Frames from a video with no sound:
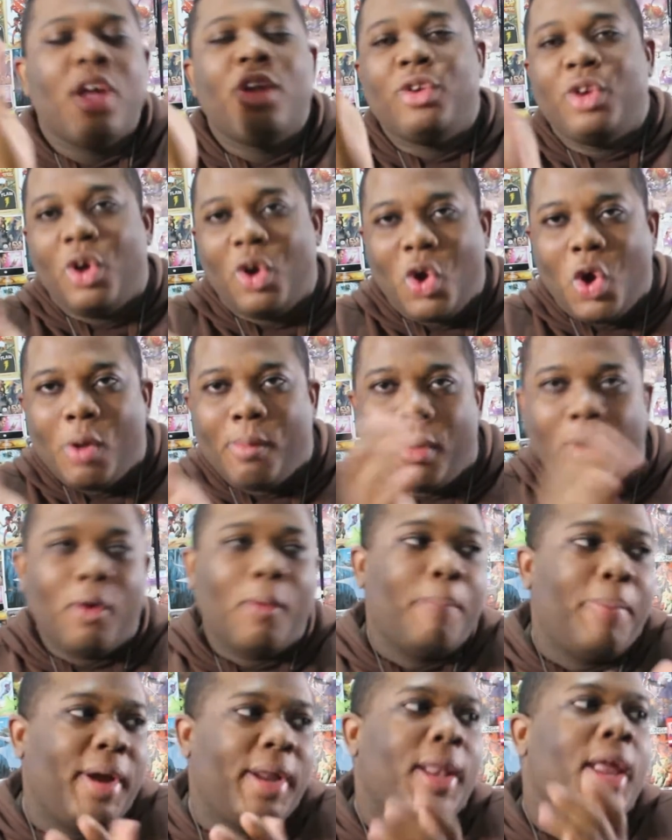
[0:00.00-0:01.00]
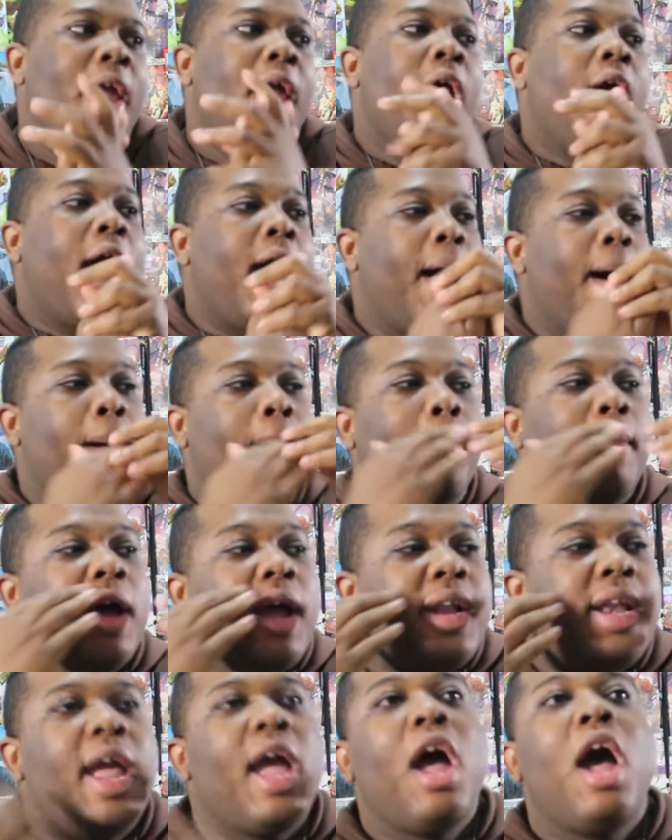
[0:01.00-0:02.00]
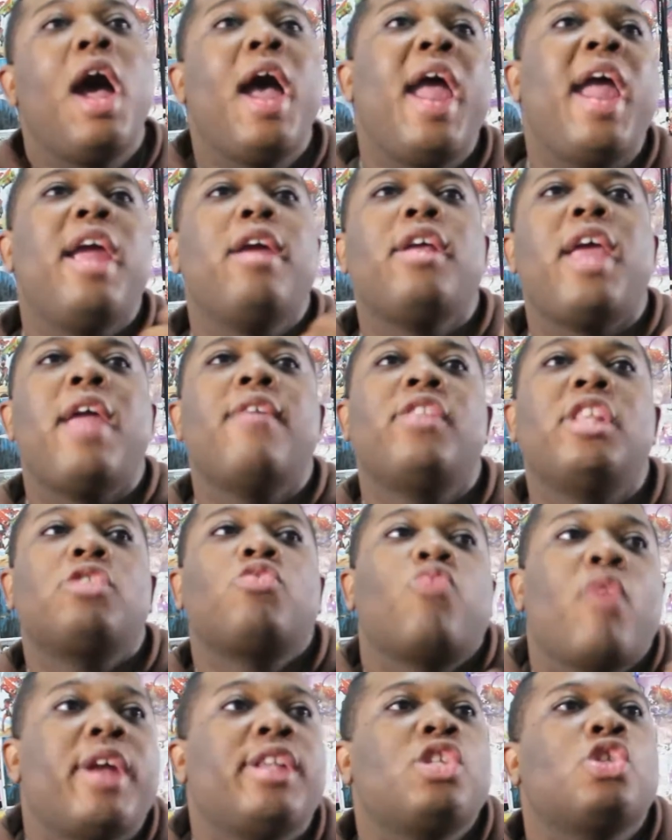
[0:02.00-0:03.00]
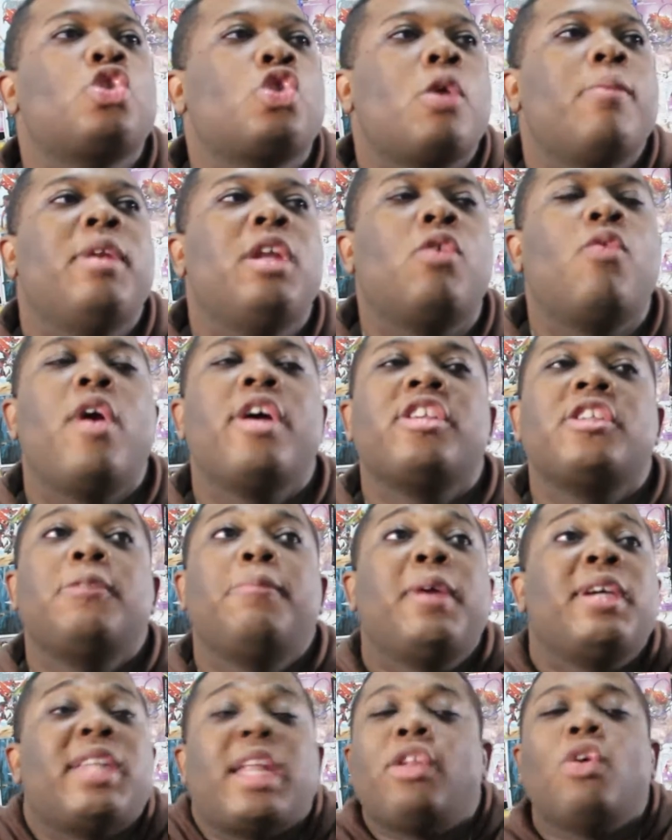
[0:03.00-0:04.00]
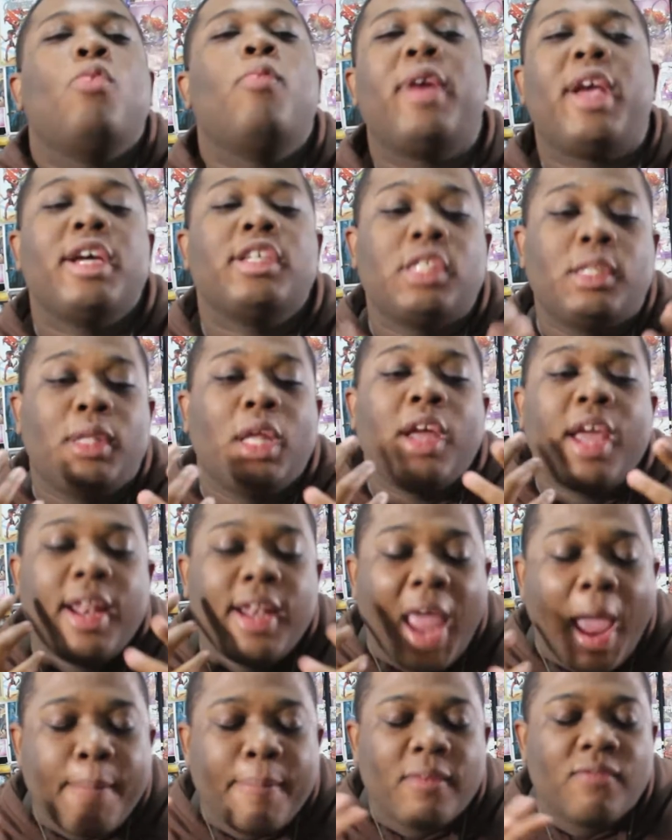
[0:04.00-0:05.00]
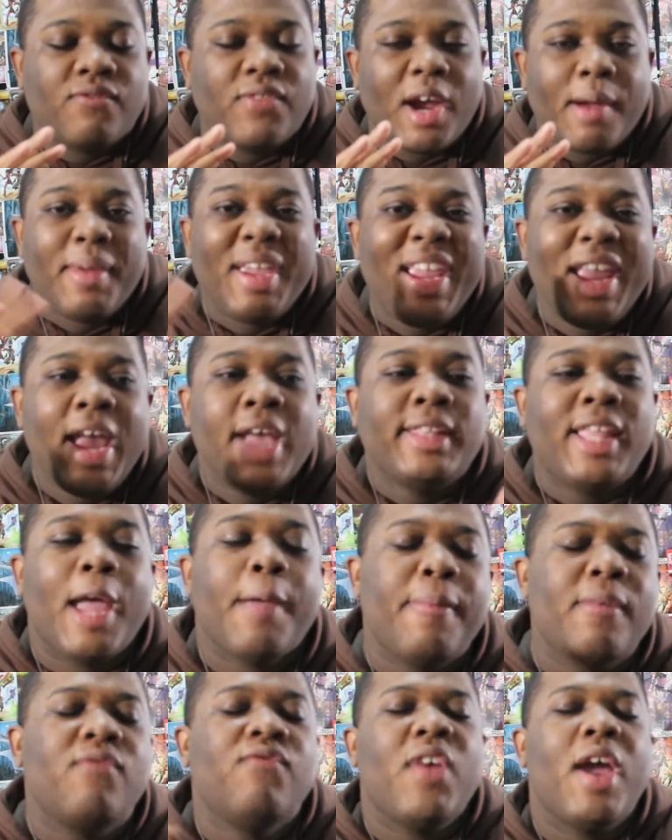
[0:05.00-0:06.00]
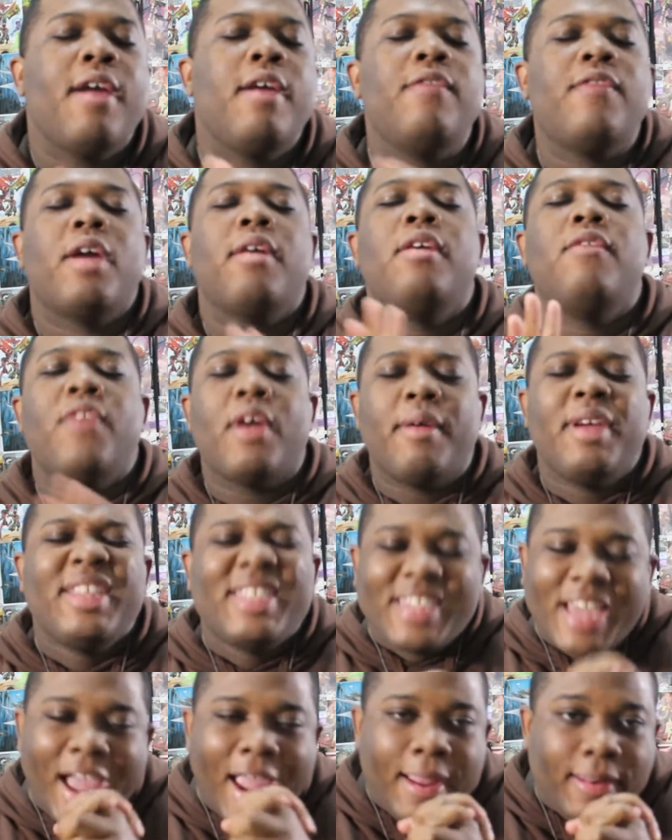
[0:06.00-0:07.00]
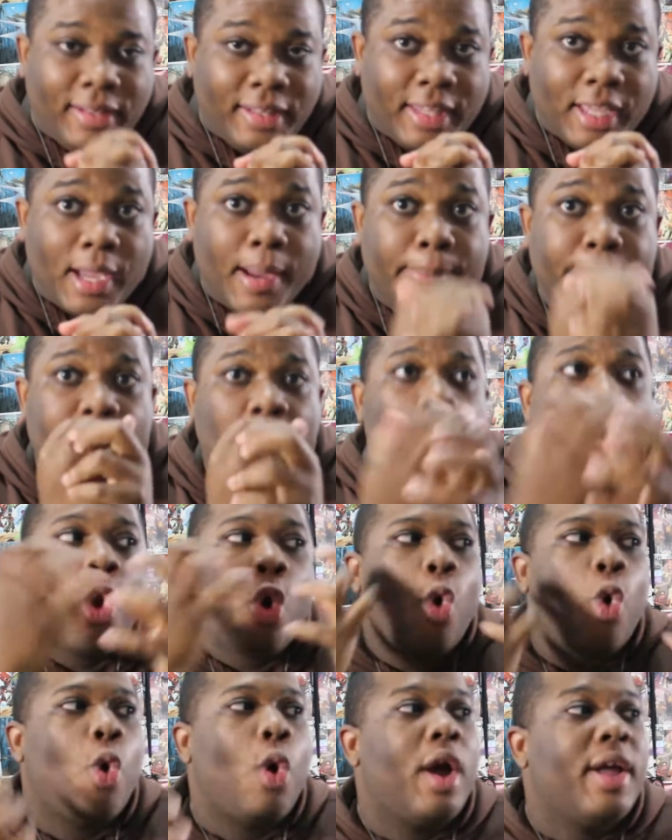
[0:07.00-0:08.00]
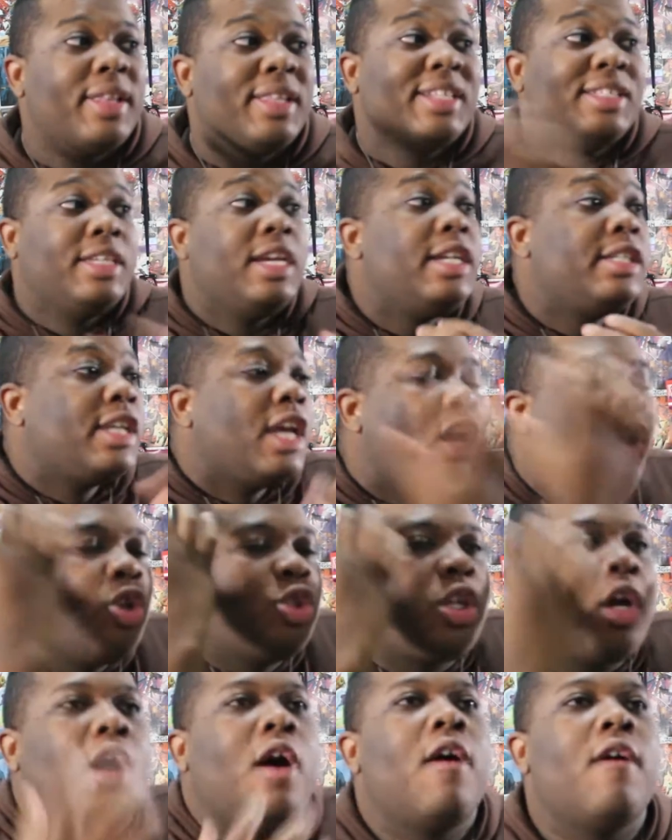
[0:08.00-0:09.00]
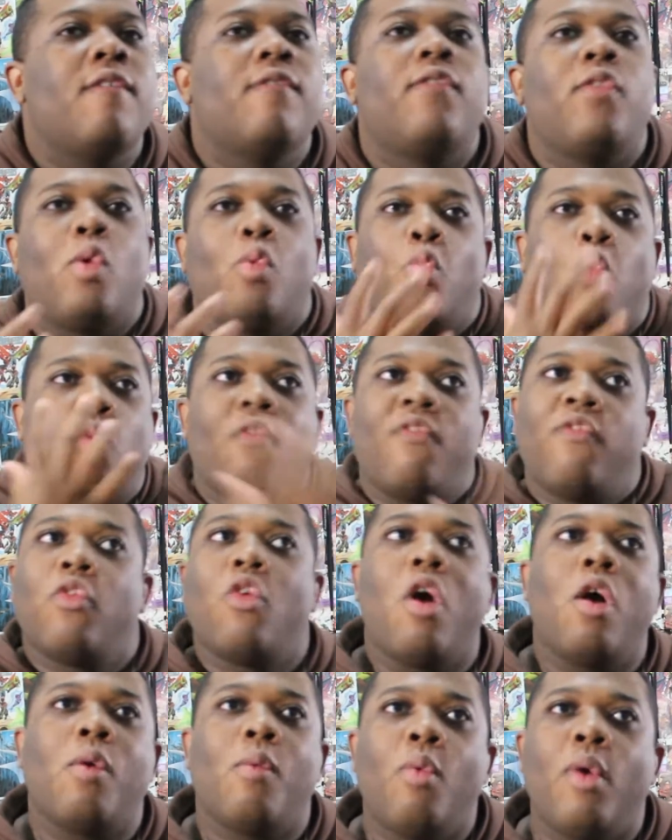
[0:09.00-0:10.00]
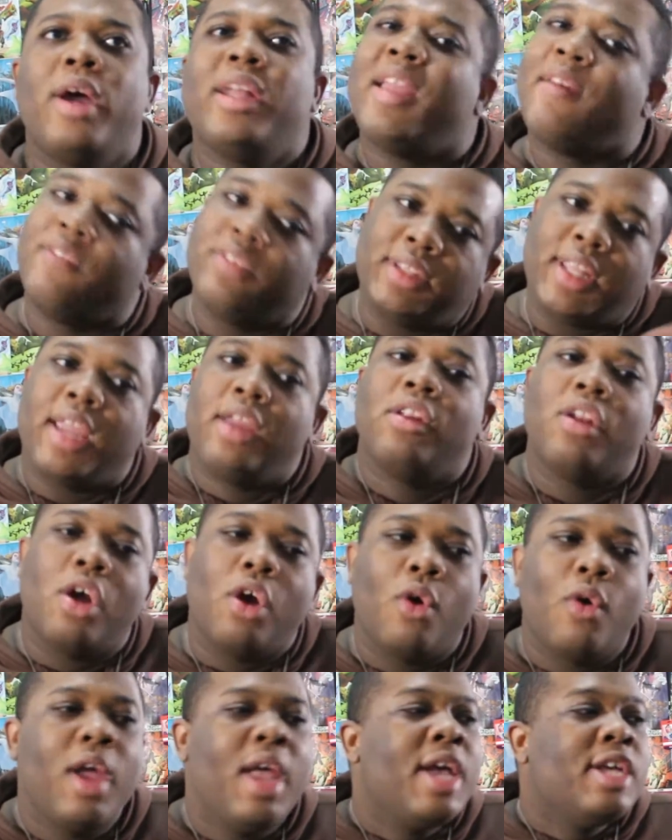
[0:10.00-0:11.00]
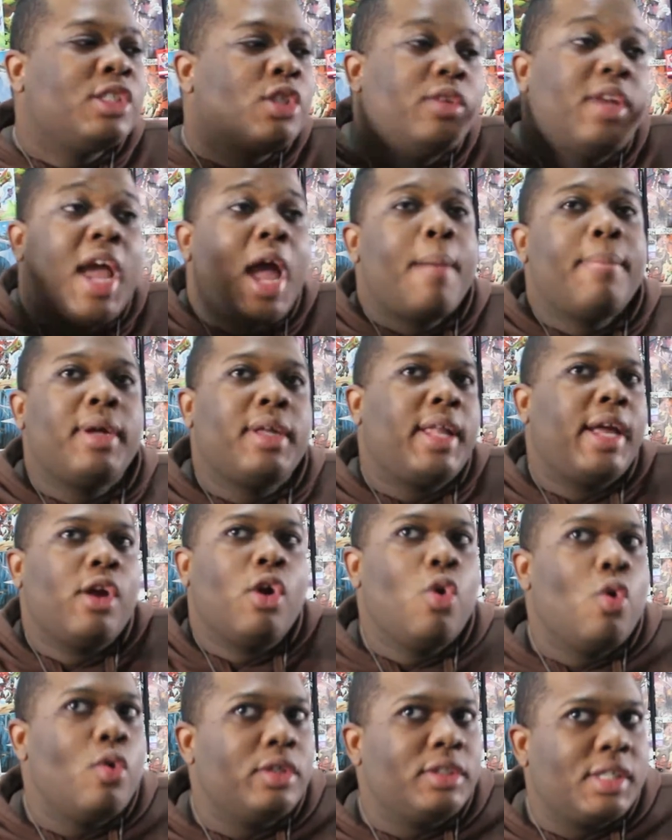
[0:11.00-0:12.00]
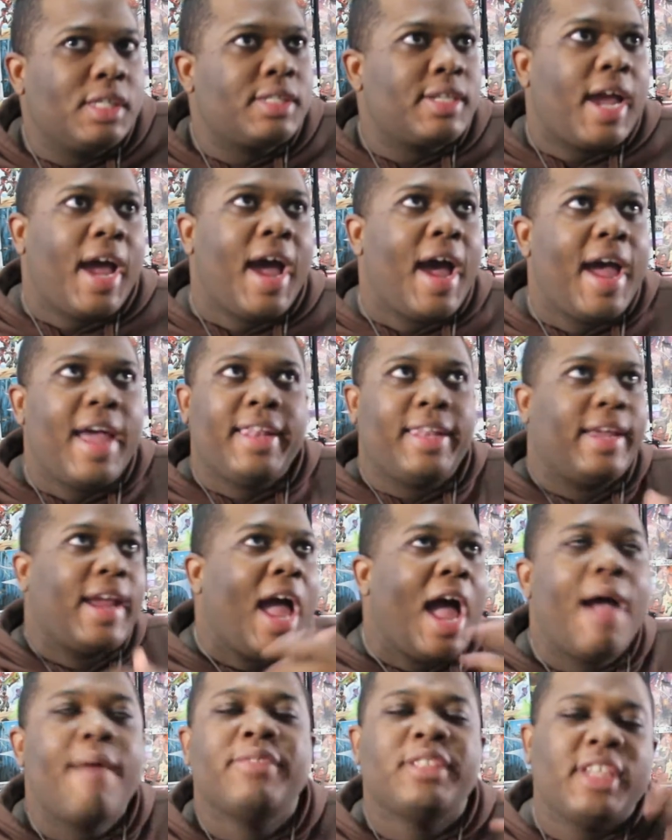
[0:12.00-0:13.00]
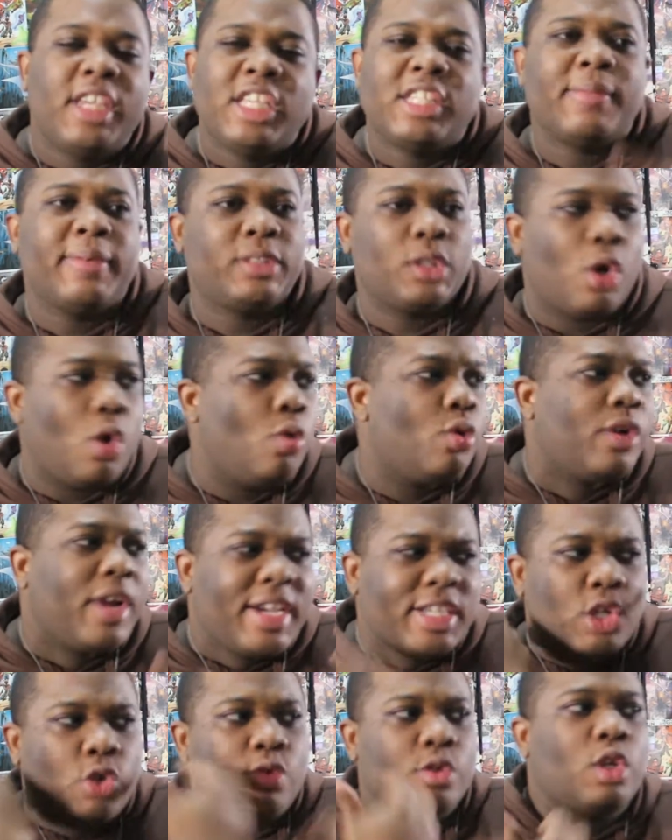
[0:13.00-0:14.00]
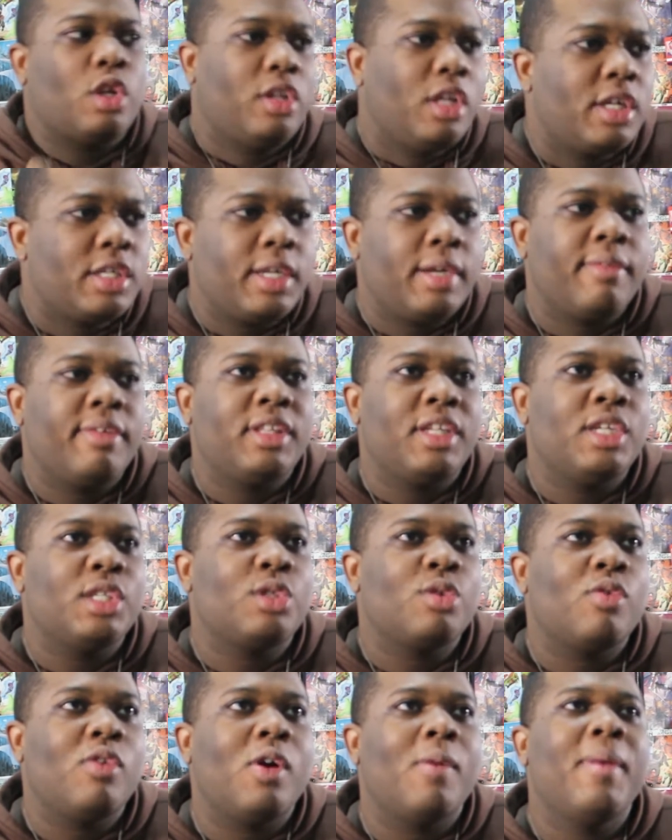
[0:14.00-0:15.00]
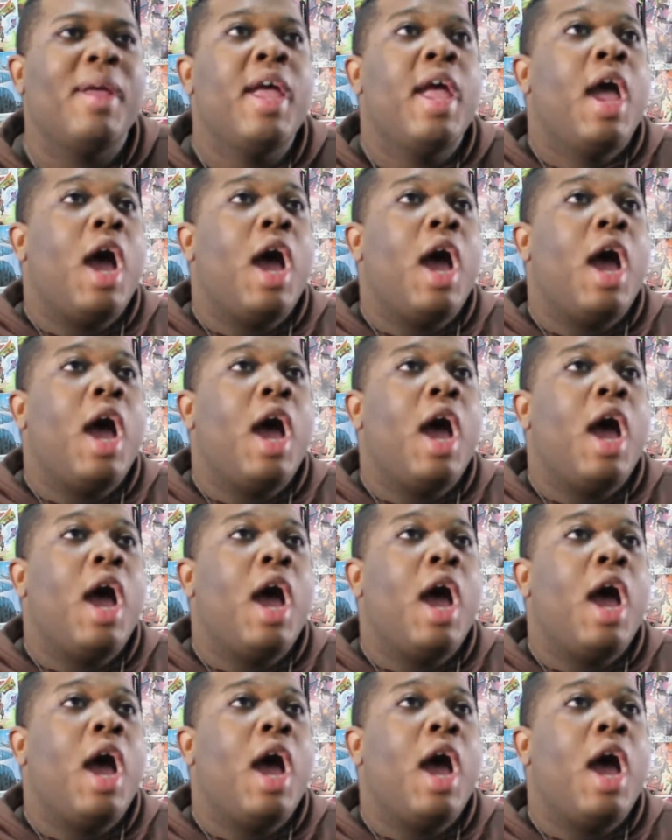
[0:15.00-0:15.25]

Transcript: No homo. But um, now it, it, this raises so many questions because I don't because they, they have been very they have been very very very tight-lipped on the details of Rogue One. They, they, you know, so now I'm looking like, who is this guy? Like obviously he's much older. He has a grizzled look and everything to him.